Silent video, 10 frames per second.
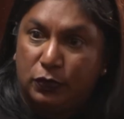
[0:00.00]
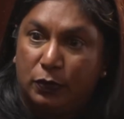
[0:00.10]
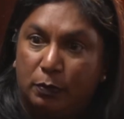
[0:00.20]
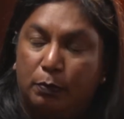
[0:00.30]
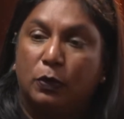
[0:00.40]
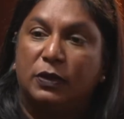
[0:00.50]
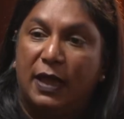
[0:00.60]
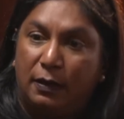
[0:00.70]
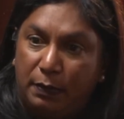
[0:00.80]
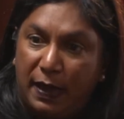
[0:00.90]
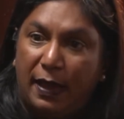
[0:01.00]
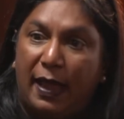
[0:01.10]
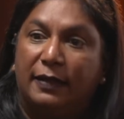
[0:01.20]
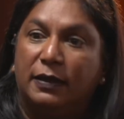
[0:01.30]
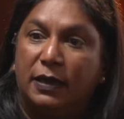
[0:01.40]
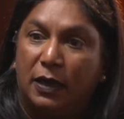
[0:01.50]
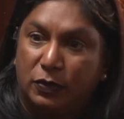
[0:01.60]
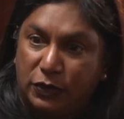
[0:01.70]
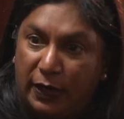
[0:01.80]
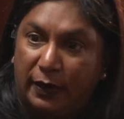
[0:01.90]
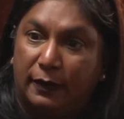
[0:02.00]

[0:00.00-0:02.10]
to, both the NPA and the DOJ.